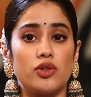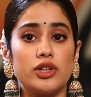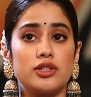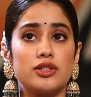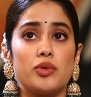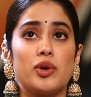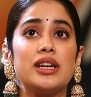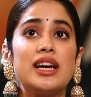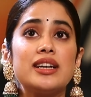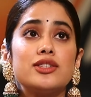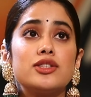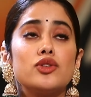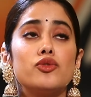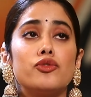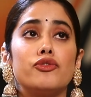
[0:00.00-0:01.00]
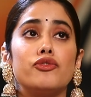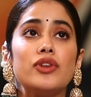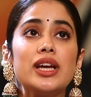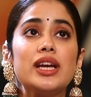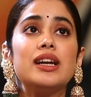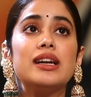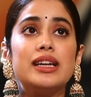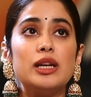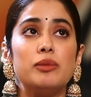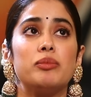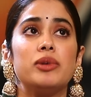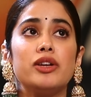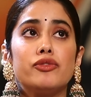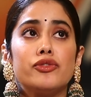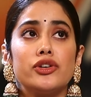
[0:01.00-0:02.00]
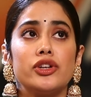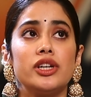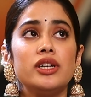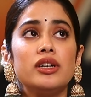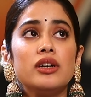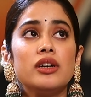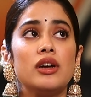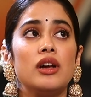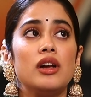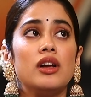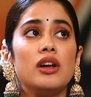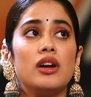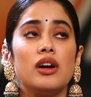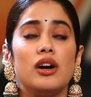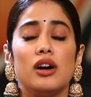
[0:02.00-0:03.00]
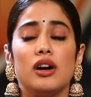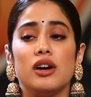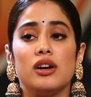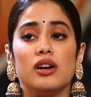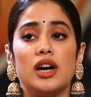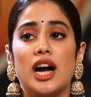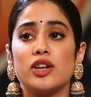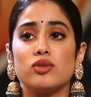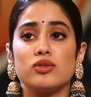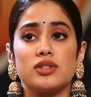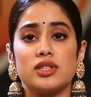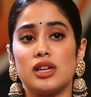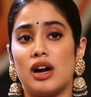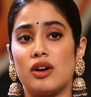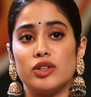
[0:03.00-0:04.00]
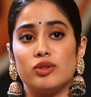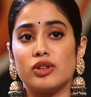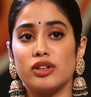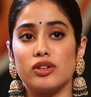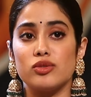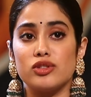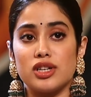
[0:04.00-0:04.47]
So unless you feel deeply for it, I don't see how you can do justice